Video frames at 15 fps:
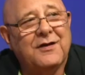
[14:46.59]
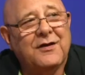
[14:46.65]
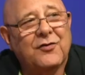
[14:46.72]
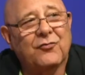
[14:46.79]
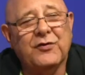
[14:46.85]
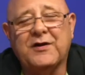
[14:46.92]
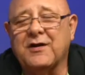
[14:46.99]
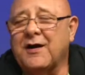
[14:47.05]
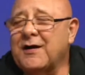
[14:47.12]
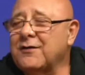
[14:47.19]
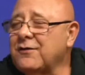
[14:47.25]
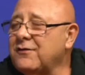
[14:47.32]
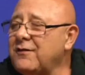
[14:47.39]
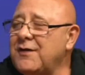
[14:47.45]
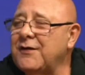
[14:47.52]

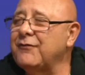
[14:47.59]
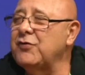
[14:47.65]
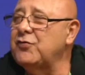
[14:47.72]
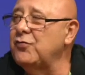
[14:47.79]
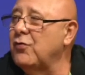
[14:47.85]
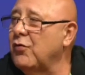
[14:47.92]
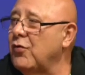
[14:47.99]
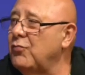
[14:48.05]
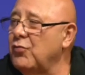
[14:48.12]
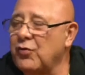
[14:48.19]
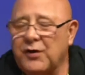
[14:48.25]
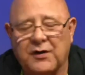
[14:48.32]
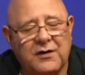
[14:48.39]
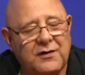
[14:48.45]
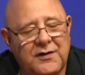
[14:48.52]
regardless, never do
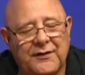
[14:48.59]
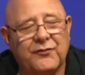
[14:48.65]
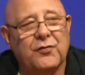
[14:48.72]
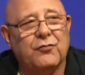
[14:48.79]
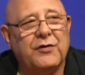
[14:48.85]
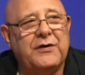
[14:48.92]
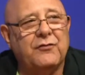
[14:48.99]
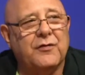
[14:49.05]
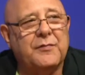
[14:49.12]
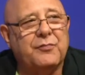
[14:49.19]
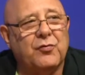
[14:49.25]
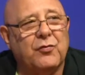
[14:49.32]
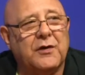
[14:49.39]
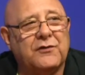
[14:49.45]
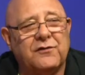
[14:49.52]
homework and never read
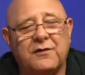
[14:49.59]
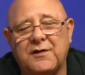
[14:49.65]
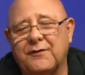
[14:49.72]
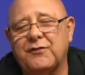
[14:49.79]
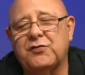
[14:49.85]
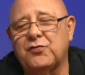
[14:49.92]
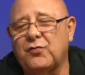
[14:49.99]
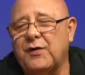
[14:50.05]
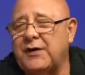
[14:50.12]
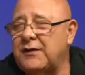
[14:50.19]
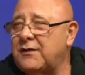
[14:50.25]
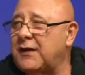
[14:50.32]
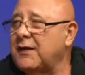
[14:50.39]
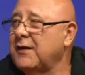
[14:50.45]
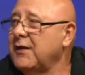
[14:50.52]
reports and never do
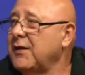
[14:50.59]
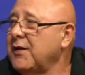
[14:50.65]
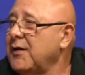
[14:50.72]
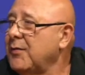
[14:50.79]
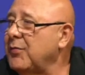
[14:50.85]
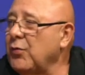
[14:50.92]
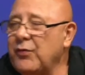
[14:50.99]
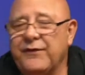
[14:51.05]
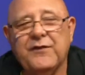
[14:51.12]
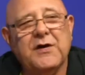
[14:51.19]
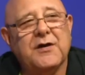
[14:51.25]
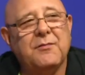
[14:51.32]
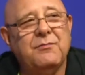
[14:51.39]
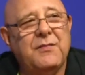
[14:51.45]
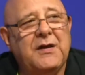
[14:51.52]
anything. But we've
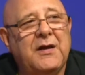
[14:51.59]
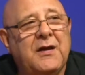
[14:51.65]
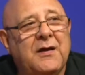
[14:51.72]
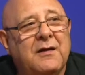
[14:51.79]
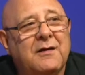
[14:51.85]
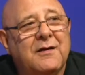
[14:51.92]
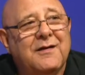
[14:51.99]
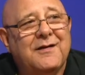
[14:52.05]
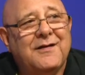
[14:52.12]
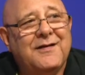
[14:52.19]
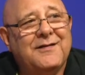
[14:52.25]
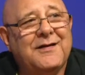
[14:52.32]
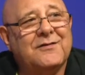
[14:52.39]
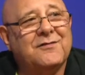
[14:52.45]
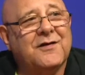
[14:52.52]
got a mayor
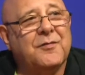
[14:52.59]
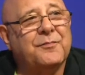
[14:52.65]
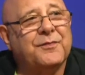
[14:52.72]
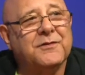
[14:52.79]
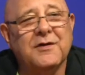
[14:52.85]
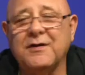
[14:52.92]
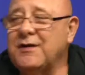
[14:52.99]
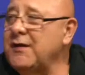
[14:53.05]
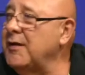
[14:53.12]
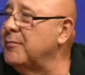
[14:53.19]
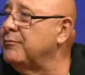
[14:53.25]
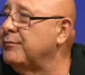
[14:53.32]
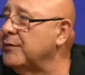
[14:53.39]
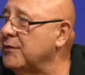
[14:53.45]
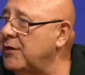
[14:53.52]
that's completely
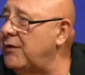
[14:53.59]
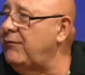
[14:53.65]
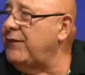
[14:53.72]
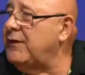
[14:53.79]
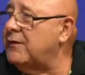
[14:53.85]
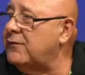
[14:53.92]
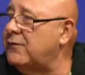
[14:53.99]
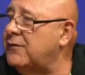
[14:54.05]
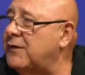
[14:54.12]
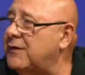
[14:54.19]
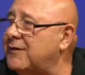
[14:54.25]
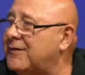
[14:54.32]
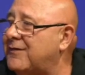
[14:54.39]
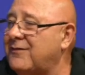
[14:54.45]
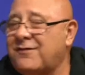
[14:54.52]
oblivious to
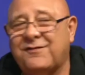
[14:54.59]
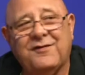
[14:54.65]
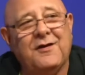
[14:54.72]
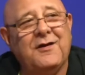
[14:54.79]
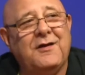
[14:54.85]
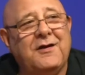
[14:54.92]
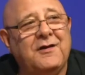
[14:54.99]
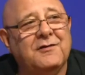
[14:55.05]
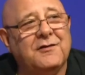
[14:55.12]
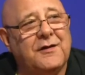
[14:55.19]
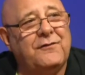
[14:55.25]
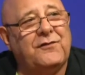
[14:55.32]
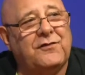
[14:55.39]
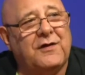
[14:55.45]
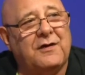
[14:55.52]
the city he
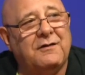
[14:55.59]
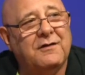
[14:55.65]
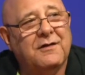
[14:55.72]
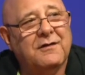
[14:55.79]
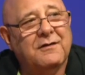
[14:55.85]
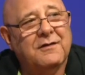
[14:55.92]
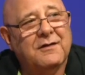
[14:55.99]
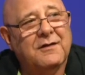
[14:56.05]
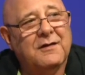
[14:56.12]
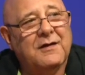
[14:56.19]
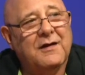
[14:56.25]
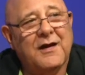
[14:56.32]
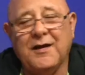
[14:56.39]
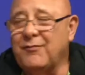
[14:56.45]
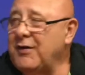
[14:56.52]
lives in. Mm-hmm.
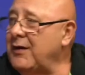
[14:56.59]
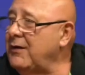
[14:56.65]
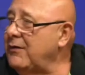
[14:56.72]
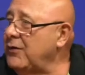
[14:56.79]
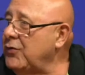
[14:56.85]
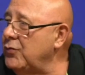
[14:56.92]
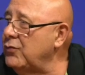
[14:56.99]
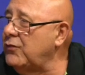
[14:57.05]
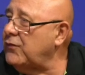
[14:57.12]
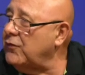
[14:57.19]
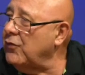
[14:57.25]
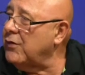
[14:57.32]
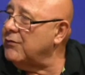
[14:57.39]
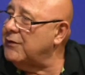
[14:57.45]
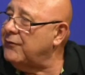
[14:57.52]
I mean, you
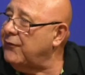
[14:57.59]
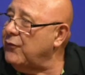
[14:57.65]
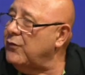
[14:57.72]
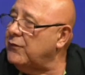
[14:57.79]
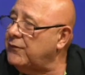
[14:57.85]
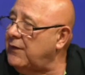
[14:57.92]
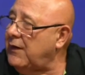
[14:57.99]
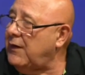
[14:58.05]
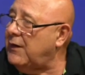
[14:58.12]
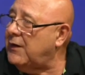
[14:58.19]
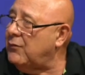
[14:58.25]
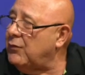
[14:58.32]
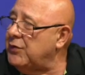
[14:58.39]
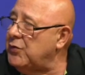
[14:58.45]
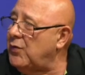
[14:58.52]
saw it
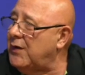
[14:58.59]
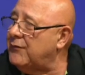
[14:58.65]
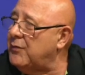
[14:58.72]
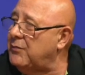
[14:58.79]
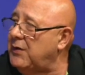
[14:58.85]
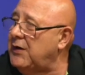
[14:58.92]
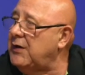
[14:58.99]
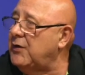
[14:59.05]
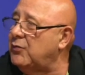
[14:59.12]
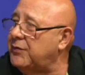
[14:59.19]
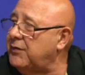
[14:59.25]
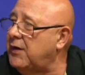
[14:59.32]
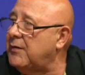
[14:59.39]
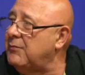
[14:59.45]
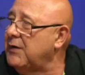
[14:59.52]
firsthand. When you have a meeting with
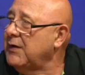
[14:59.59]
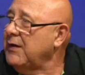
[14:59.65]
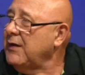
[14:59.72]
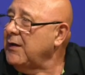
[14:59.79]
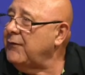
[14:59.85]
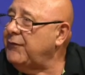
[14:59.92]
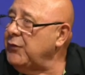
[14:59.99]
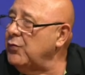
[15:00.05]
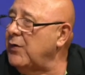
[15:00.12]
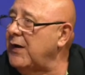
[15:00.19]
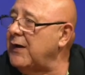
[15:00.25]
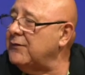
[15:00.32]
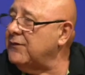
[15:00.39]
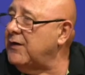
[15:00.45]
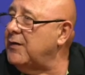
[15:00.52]
him, if you
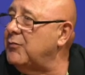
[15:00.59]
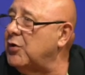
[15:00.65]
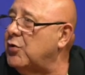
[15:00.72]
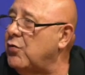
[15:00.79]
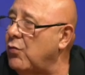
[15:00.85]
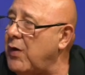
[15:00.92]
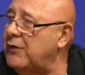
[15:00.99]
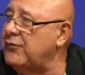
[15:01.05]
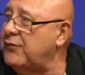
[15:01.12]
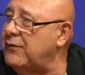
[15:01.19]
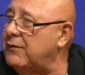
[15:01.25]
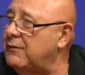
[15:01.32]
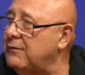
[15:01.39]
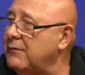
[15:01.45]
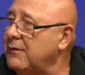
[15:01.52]
ask him a
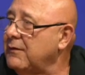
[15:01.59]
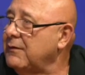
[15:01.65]
question, mm-hmm.